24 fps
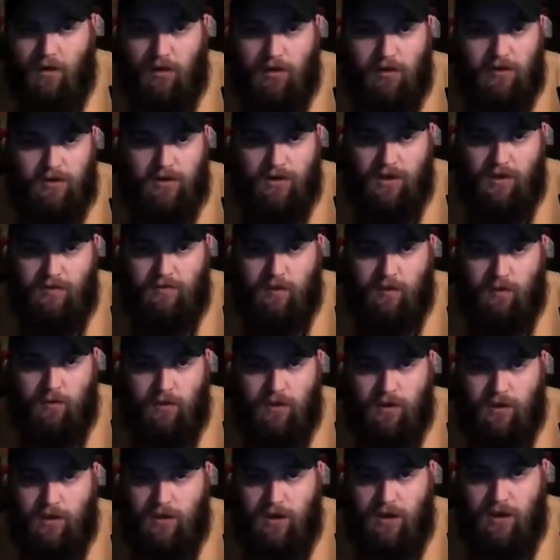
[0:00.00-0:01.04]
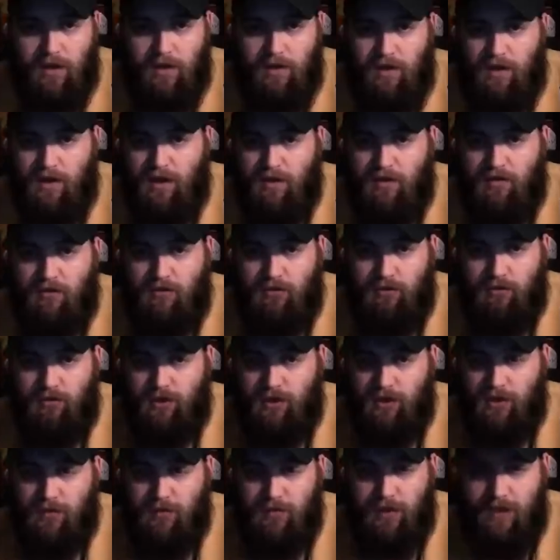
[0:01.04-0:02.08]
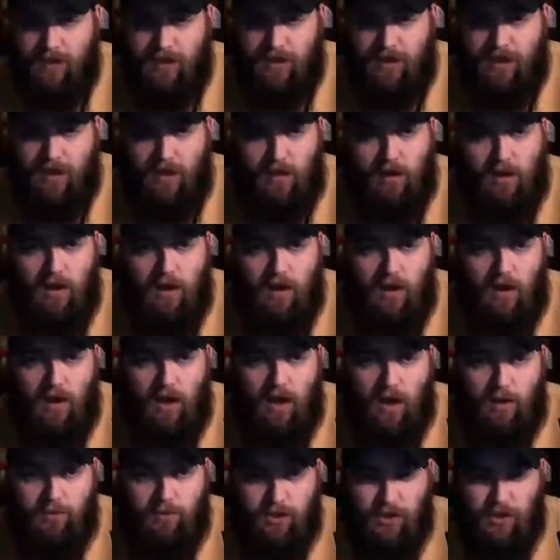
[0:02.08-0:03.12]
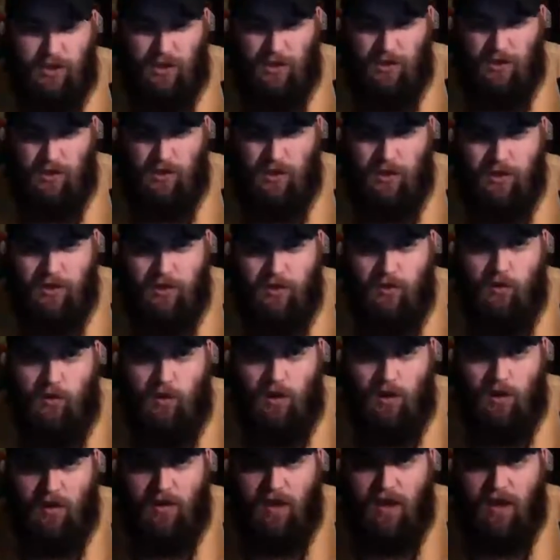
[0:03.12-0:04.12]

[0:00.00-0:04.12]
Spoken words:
stuff that we're gonna need to get through stuff like that. I'm just gonna try to do all that